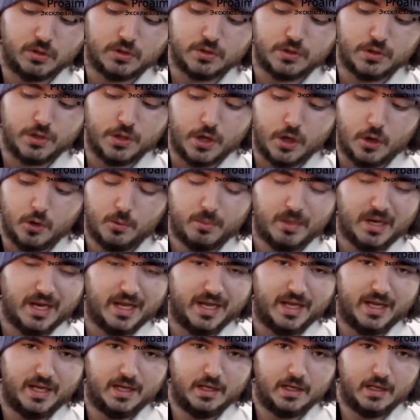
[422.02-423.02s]
no
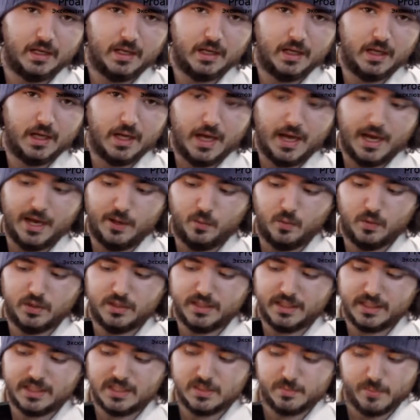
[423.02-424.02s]
play. I wouldn't
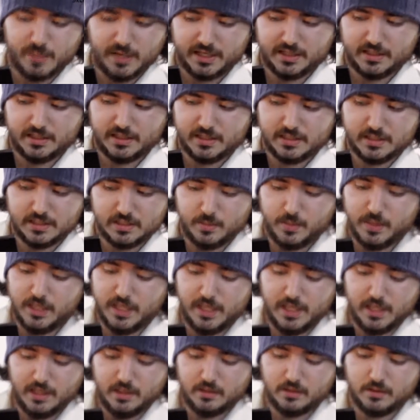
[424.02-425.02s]
expect this to
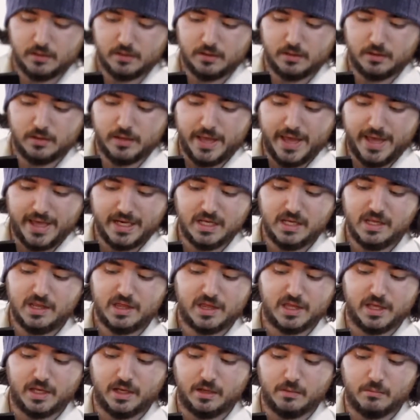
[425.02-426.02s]
be
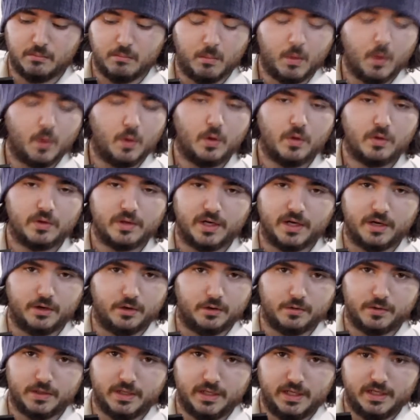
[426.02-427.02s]
anything more than it
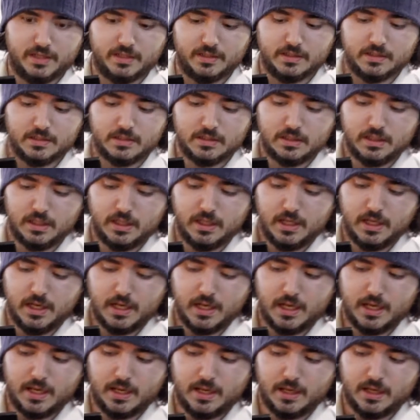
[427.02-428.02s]
already is,
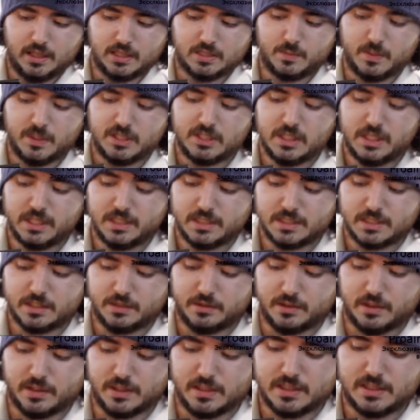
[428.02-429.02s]
especially considering
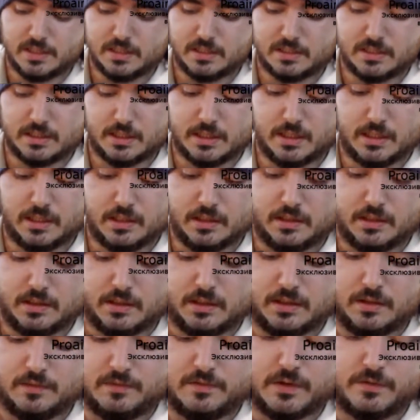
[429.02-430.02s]
that this is a
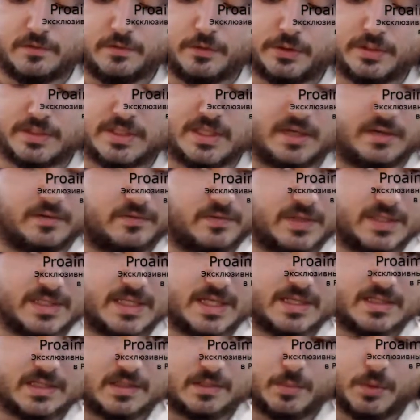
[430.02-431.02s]
follow focus at a
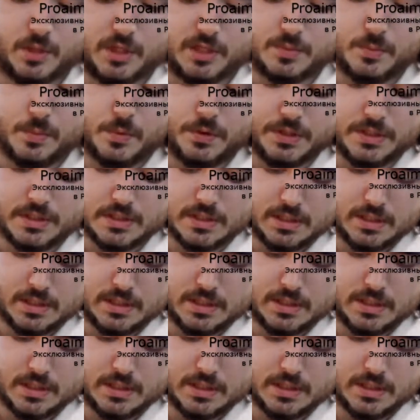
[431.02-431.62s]
fantastic price point.